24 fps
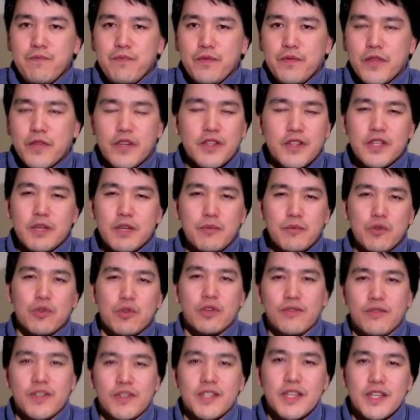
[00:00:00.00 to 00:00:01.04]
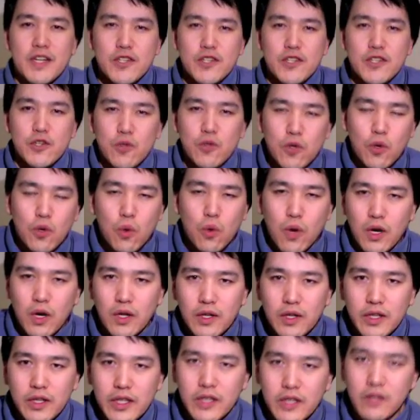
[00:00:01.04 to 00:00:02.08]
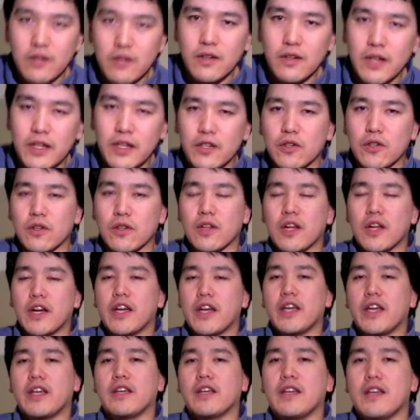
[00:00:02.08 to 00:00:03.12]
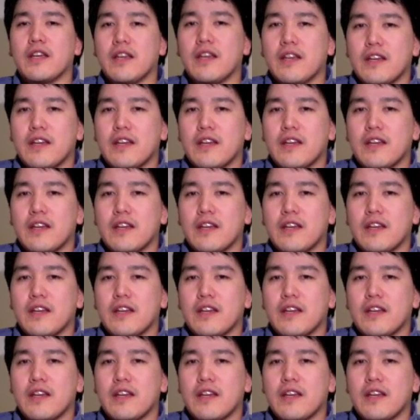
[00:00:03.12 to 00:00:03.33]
There's some sort of essential quality or underlying